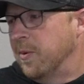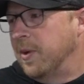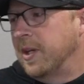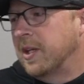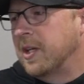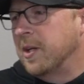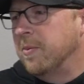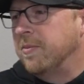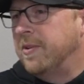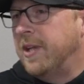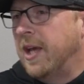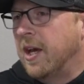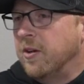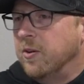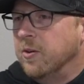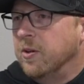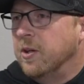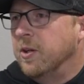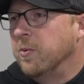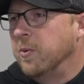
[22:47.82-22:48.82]
when it comes down
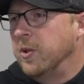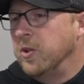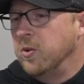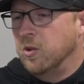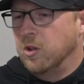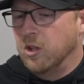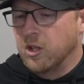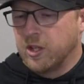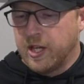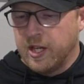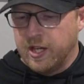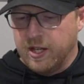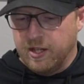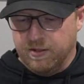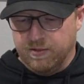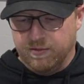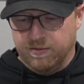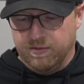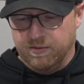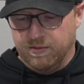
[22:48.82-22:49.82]
to it. When you look at
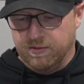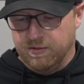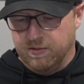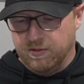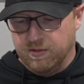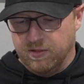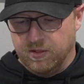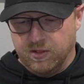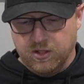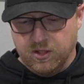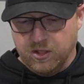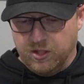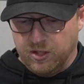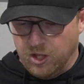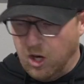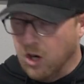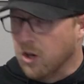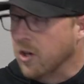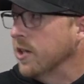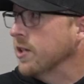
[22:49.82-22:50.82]

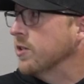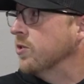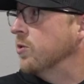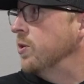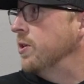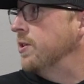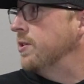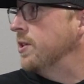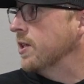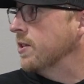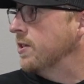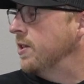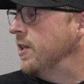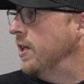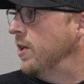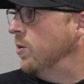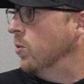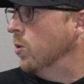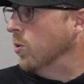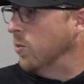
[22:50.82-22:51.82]
the RX
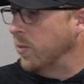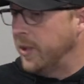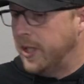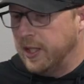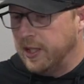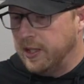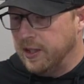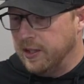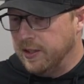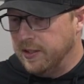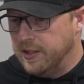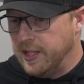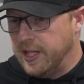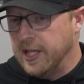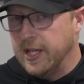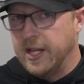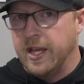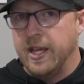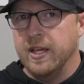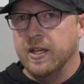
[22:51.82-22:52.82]
360 where we can
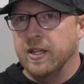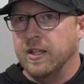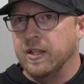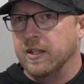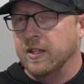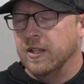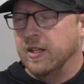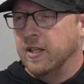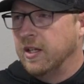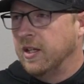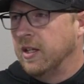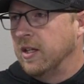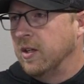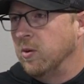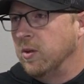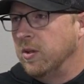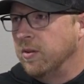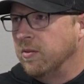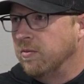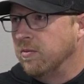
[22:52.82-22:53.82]
DNA it,
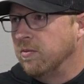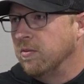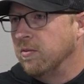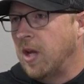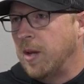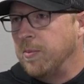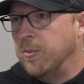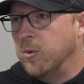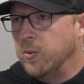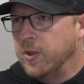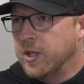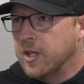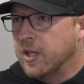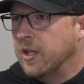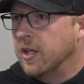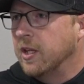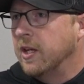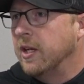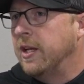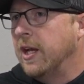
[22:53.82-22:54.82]
and we can
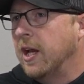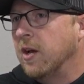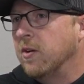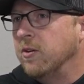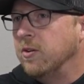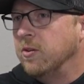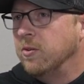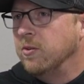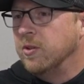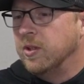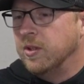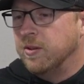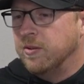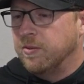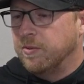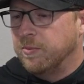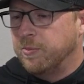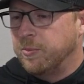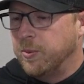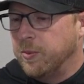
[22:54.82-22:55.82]
get it down to and
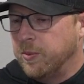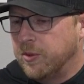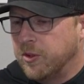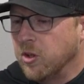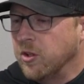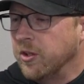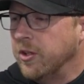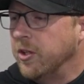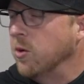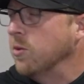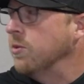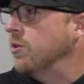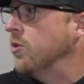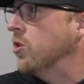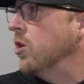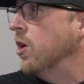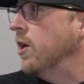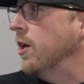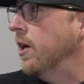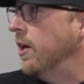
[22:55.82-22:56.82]
turn the
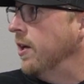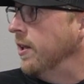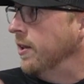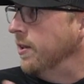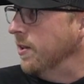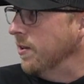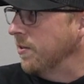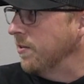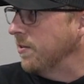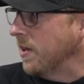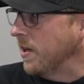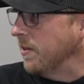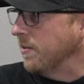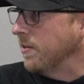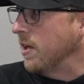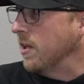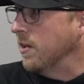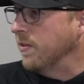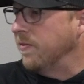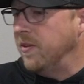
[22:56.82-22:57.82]
dosage on this
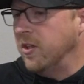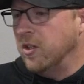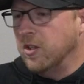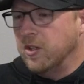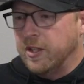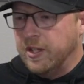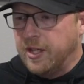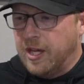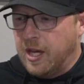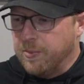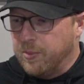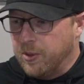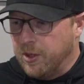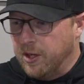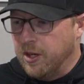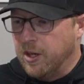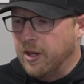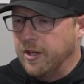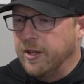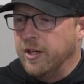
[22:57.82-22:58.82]
side of the field and not put
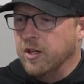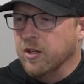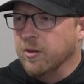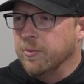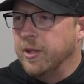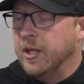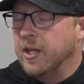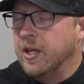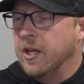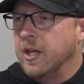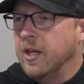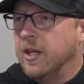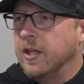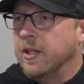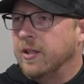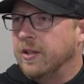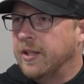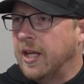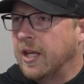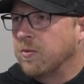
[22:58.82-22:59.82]
it on here, but
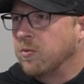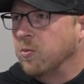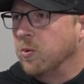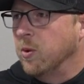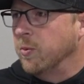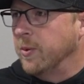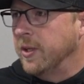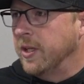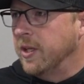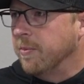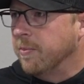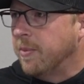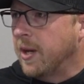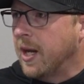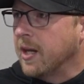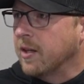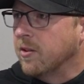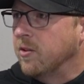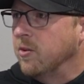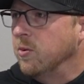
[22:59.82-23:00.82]
that's what we get
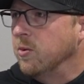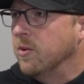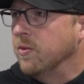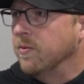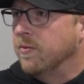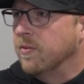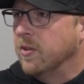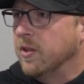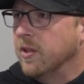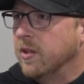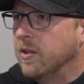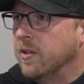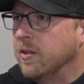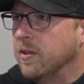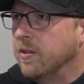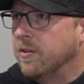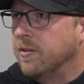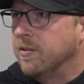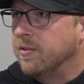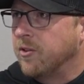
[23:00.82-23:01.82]
back to of
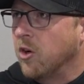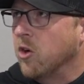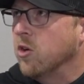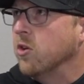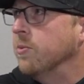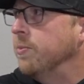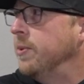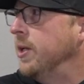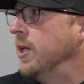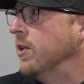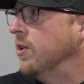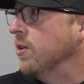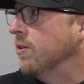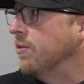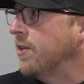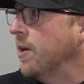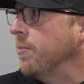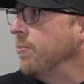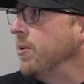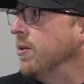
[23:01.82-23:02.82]
the starter being the
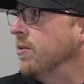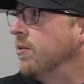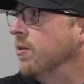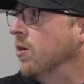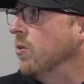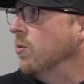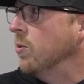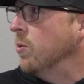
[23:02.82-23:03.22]
stepping stone.